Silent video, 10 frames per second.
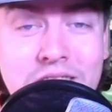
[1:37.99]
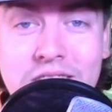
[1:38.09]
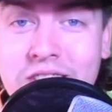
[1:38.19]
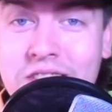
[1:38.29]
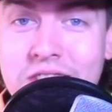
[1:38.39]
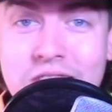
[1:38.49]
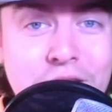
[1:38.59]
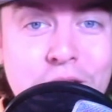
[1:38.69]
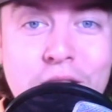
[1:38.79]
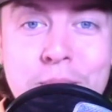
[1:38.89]
is
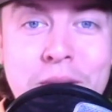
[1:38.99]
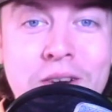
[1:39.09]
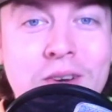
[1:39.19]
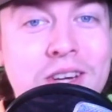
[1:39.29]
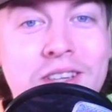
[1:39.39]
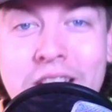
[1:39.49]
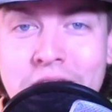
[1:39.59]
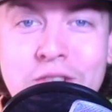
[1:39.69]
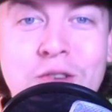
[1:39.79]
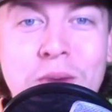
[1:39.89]
continue to get better,
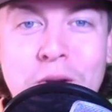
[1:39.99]
continue to do my